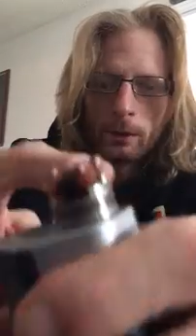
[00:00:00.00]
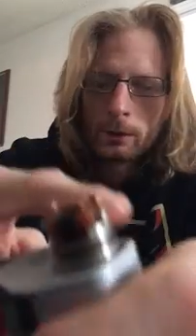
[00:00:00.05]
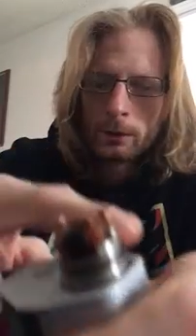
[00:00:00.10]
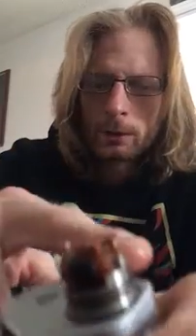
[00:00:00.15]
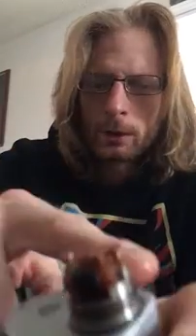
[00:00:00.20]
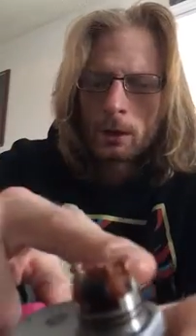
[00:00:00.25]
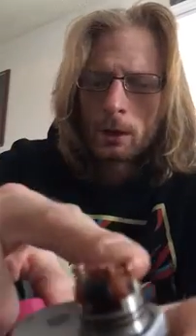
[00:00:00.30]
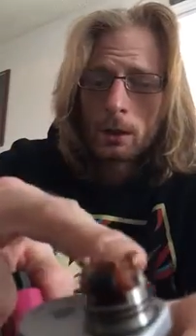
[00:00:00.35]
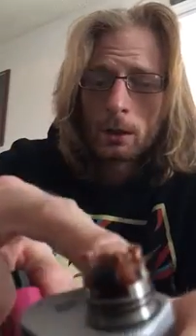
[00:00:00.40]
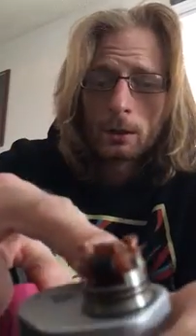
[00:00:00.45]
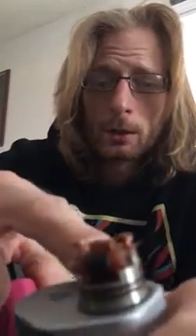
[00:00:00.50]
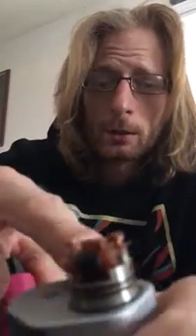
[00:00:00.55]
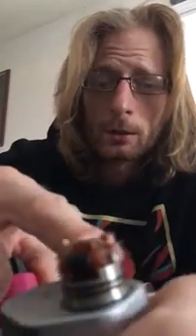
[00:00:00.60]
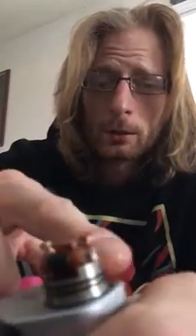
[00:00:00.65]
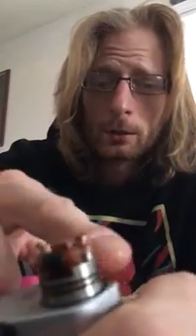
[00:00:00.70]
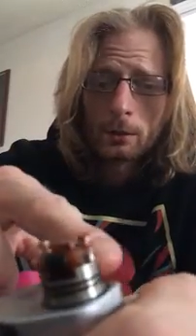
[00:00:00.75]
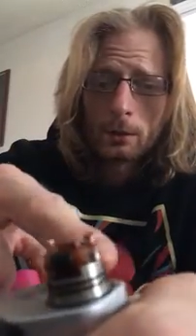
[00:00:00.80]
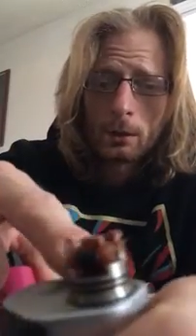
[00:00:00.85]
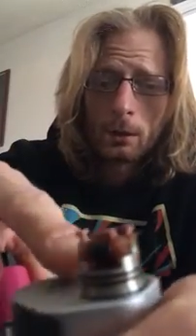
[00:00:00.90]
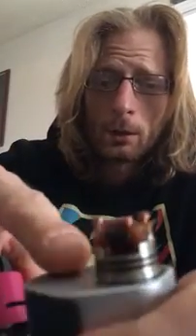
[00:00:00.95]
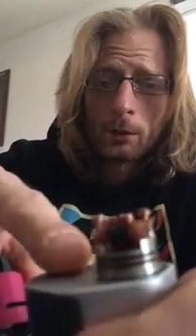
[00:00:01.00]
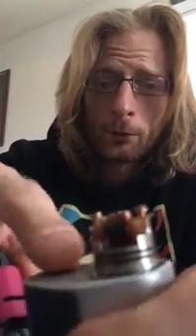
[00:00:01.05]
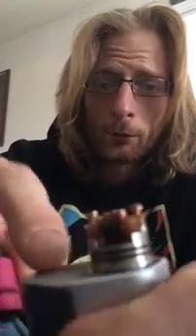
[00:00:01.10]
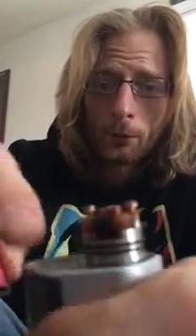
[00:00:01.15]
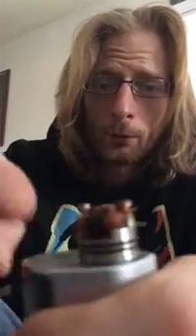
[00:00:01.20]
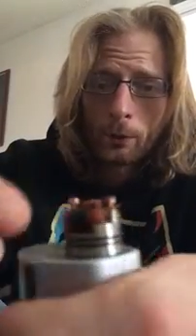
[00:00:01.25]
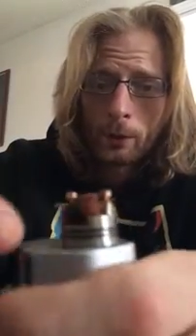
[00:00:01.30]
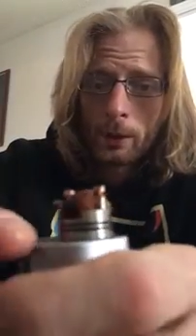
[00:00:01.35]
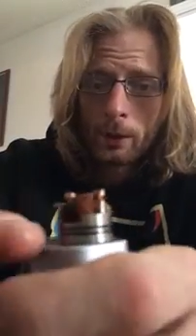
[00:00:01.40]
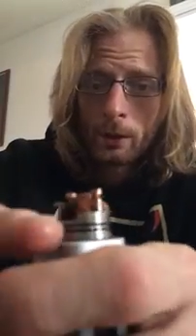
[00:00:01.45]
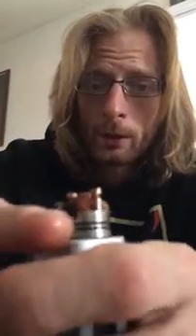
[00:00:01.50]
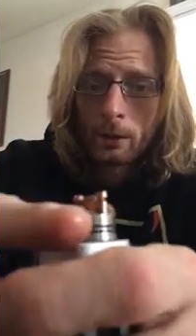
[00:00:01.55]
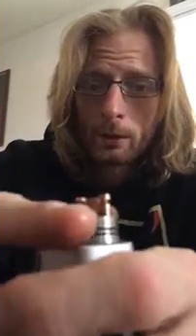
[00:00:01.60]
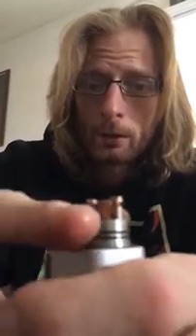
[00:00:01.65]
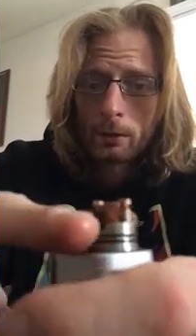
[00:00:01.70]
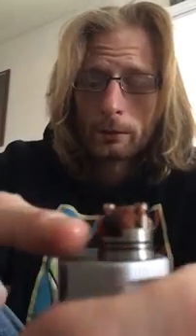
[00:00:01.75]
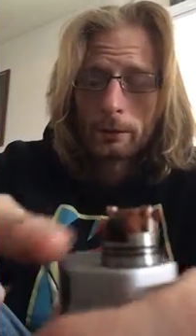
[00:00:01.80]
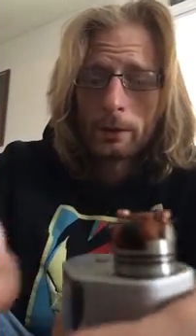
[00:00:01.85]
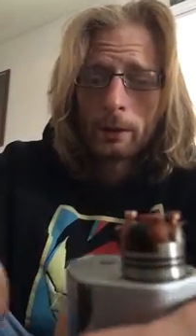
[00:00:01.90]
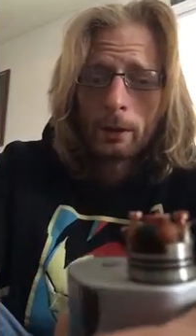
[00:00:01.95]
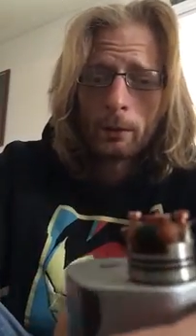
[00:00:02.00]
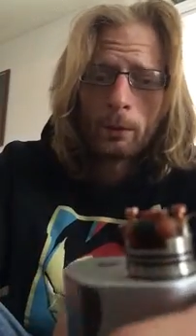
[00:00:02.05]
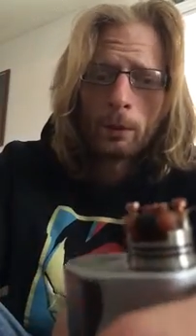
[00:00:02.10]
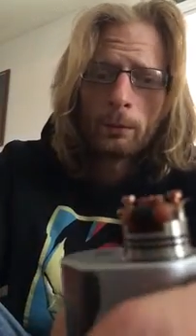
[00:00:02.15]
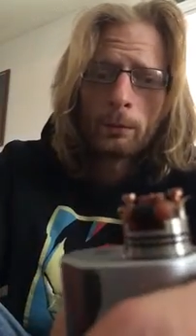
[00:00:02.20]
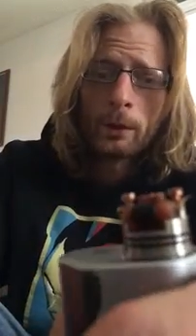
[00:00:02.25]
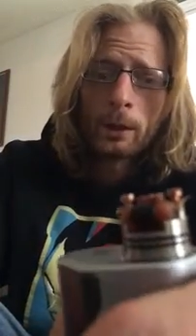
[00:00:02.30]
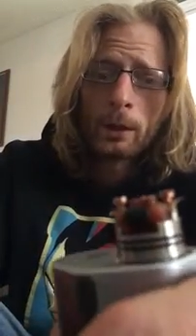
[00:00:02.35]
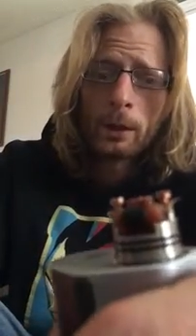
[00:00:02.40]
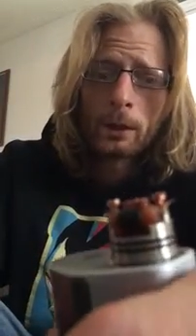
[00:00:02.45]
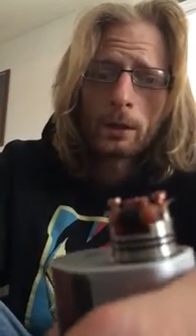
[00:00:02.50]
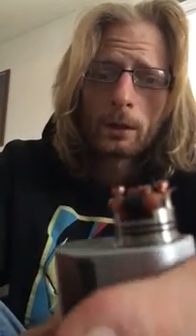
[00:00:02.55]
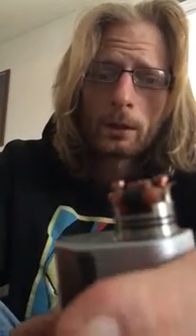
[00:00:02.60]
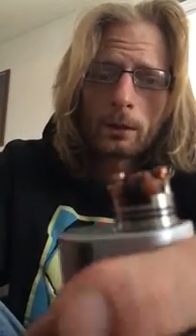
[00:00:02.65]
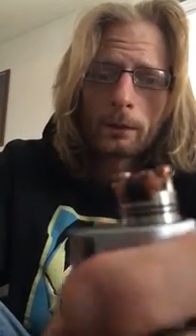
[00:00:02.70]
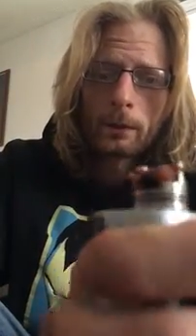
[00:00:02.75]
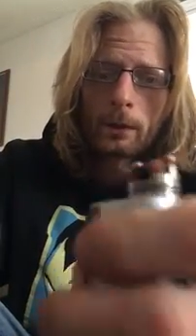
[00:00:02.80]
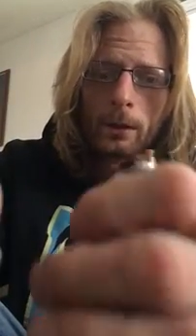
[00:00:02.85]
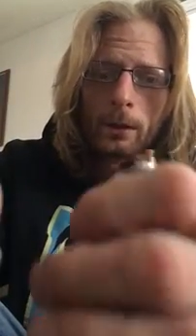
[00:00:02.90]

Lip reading: There's cotton all the way down to my deck.